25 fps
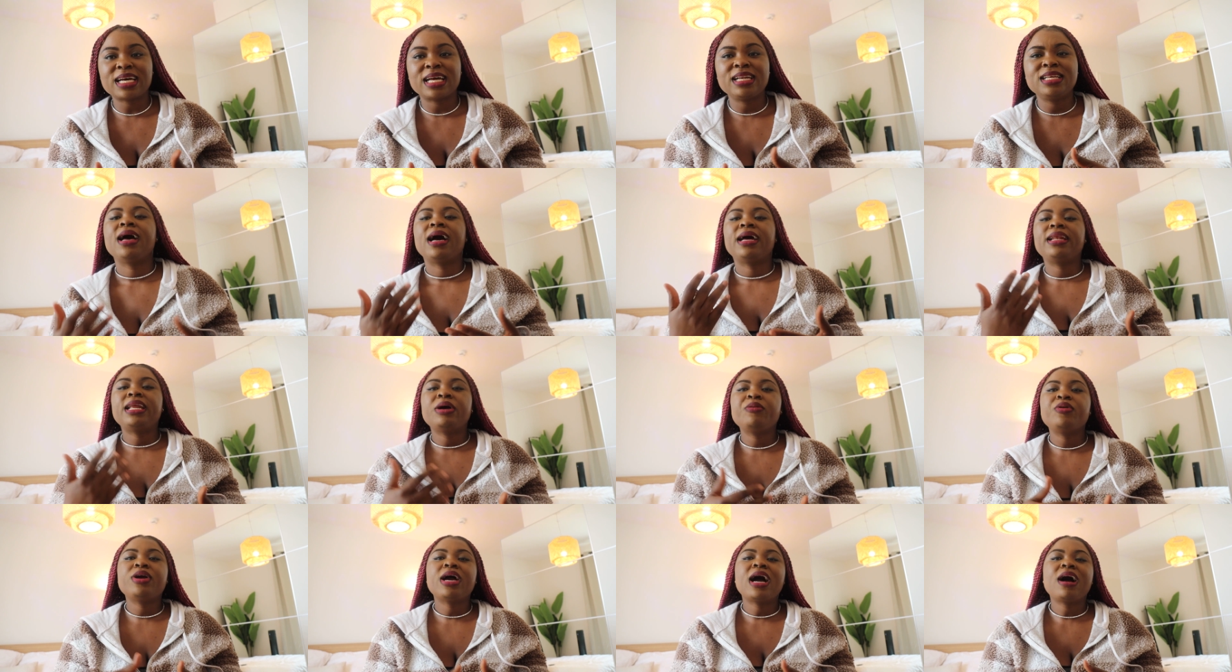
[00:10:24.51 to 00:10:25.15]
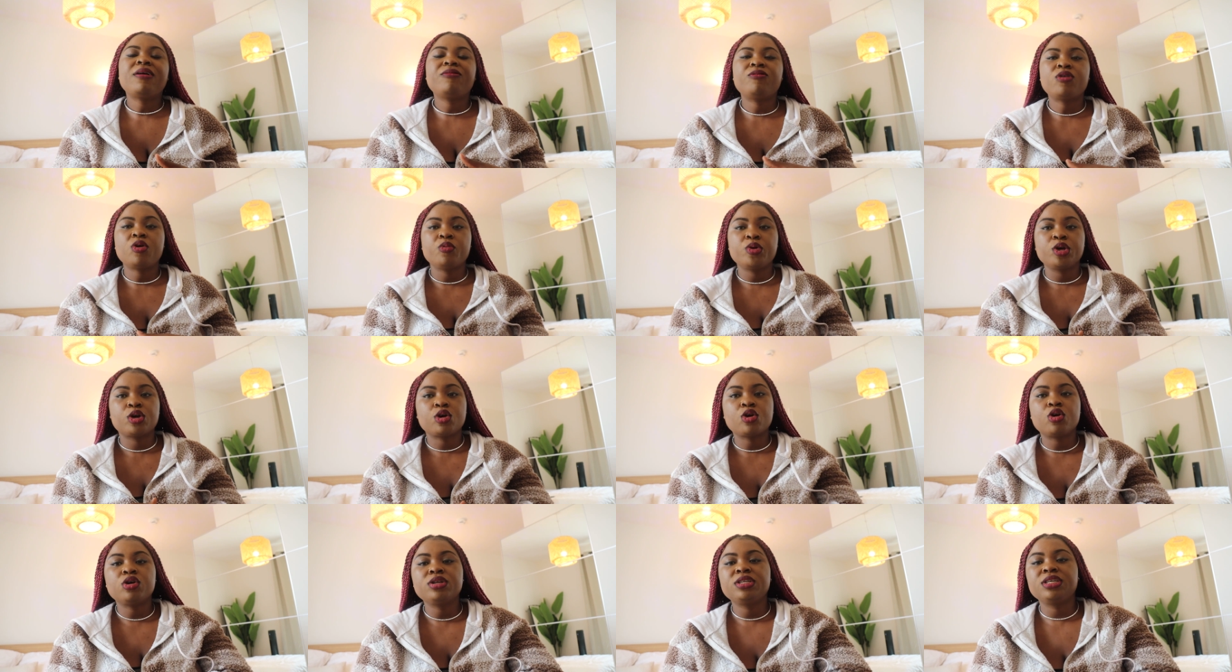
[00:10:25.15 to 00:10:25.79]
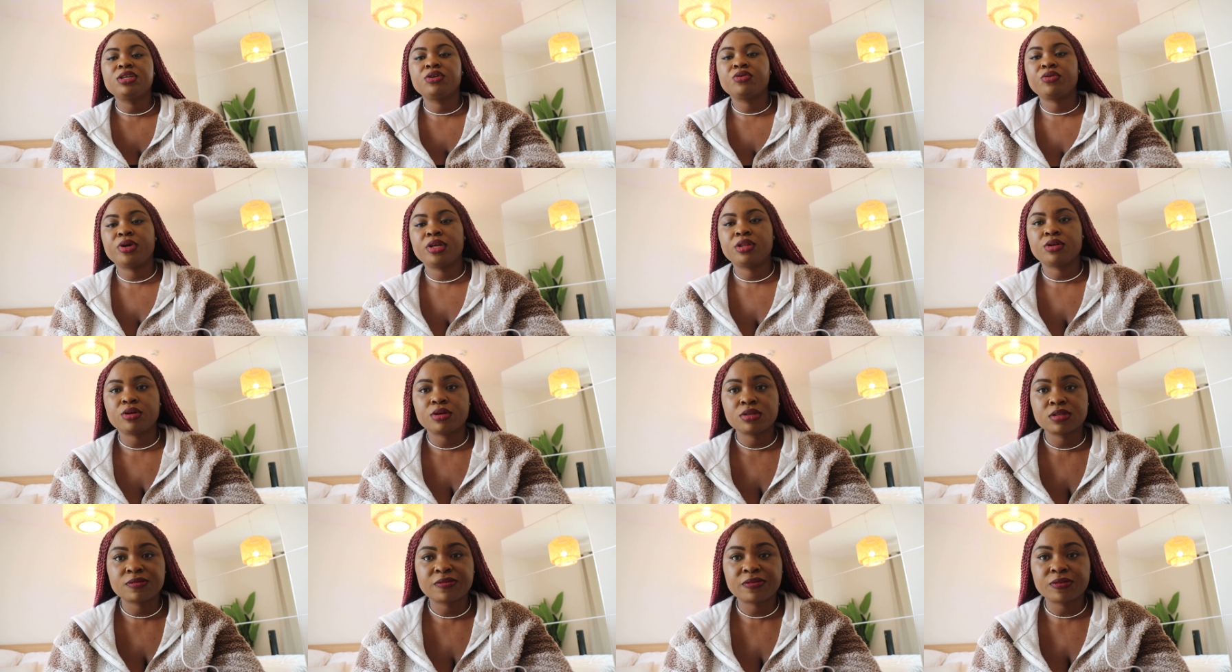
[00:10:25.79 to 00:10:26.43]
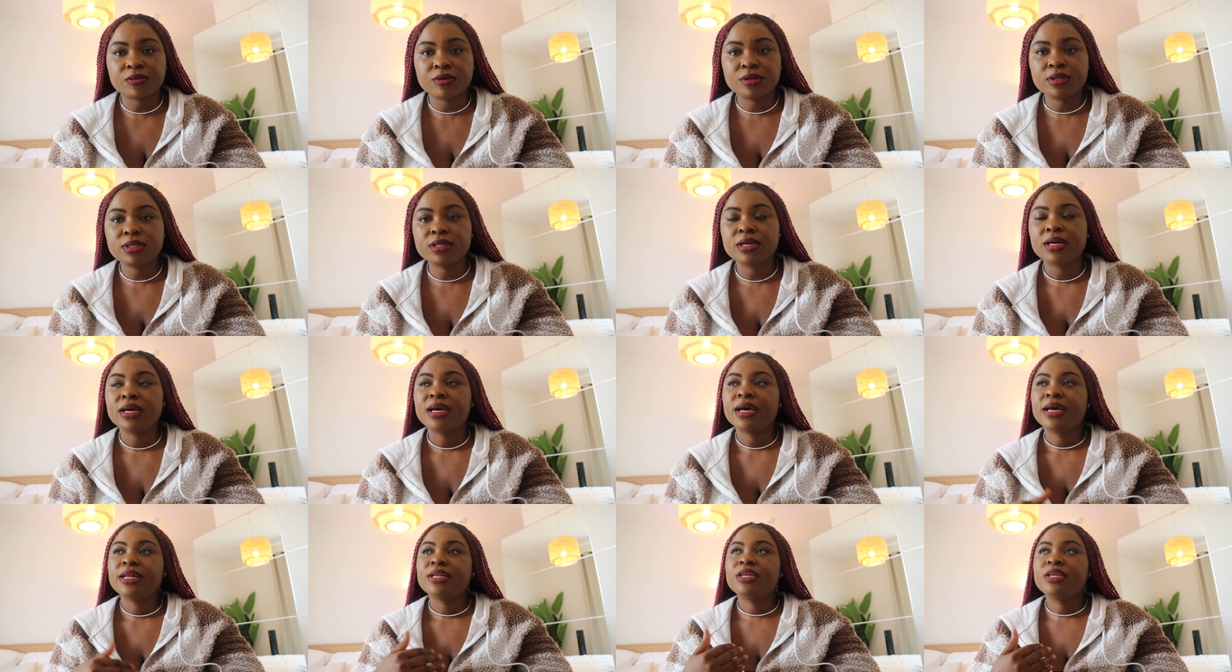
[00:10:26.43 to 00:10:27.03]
And then we have what we call the Creators Fund.